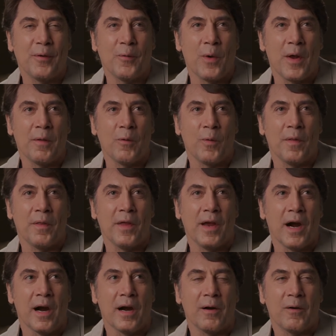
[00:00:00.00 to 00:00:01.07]
when
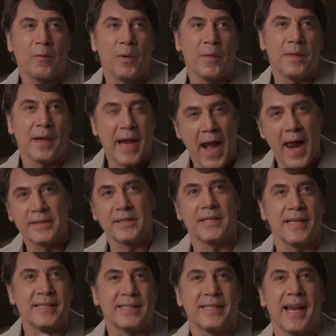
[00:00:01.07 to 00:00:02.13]
the characters
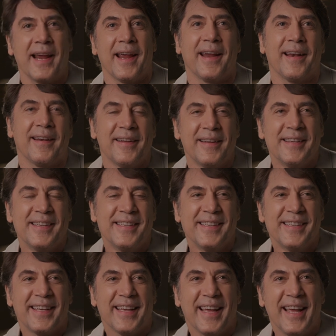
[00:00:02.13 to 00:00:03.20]
are singing,
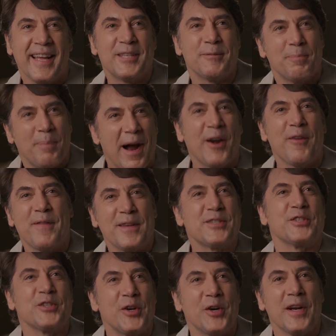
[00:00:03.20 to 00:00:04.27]
it's part of the
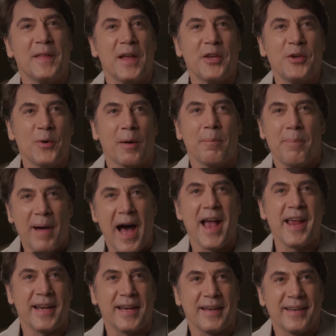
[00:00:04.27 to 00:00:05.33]
story that you are
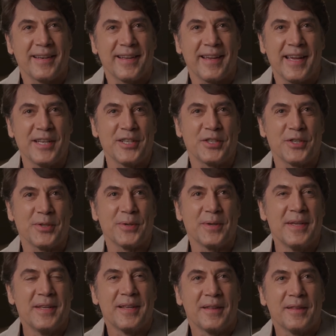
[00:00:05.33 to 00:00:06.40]
buying into.
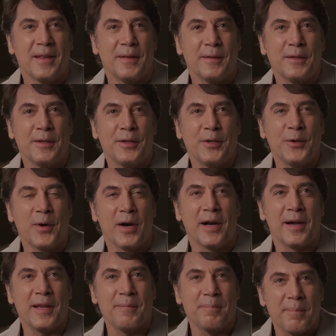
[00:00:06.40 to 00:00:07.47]
You
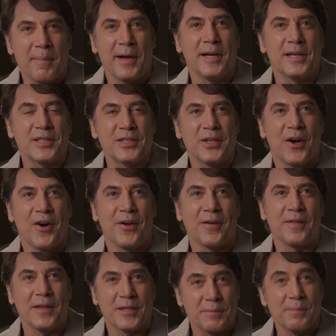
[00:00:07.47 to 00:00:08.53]
are immersed
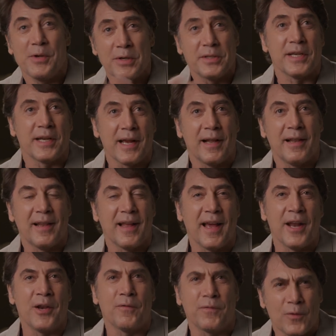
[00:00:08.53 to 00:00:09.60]
on this musical,
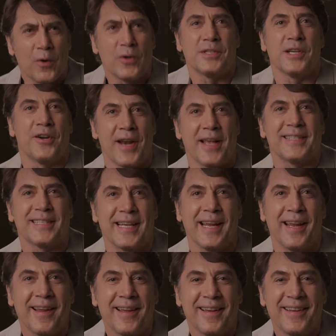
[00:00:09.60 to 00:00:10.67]
and of course they're gonna
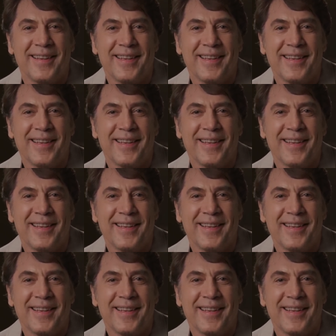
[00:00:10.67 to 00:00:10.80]
sing.